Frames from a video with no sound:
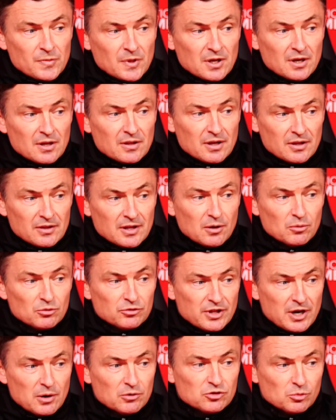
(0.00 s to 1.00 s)
yeah, that that
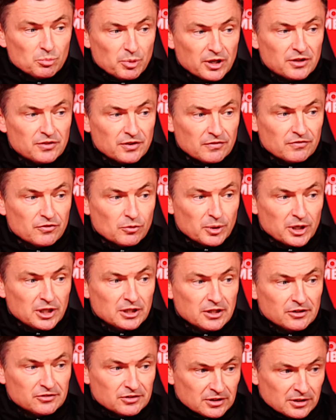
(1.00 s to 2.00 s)
was that was a big thing for me.
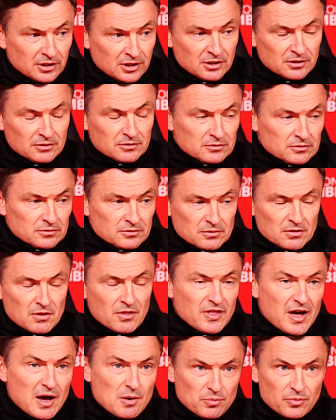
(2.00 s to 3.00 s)
Listen,
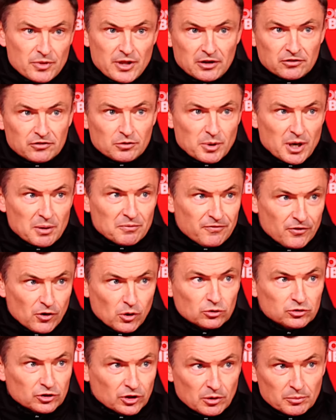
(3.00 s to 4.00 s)
that that's the bit I'm
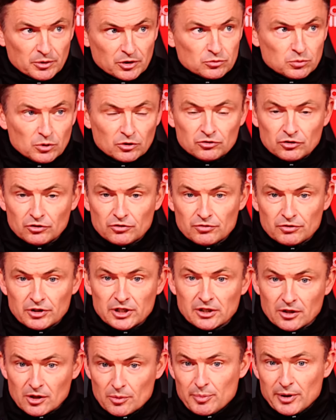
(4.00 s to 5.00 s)
focusing on, because once it's
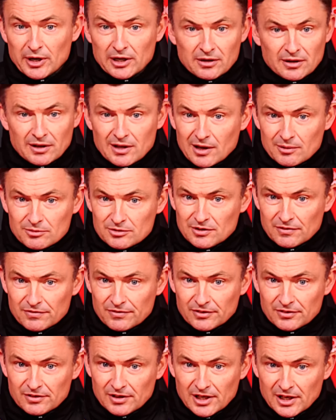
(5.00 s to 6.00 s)
three nil, the pattern of the game is
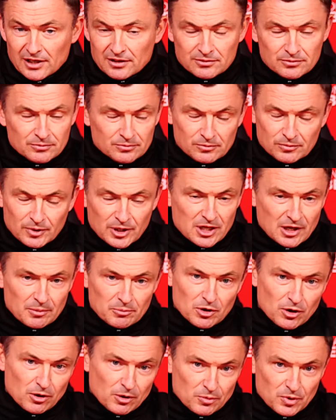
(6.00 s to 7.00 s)
different again. We
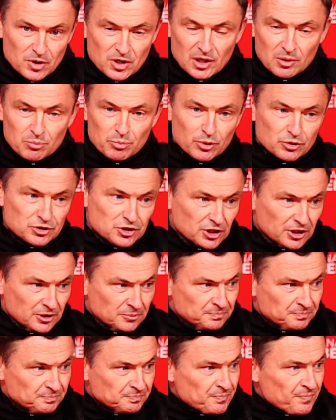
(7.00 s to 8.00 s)
kept going, we keep
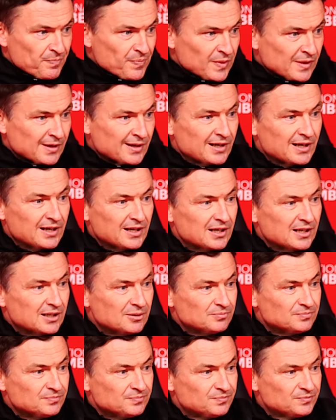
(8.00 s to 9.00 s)
pushing,
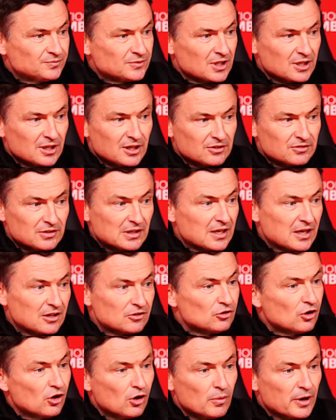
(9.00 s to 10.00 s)
um, as the
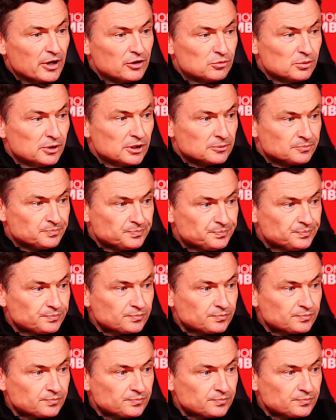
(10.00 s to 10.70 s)
lads always will.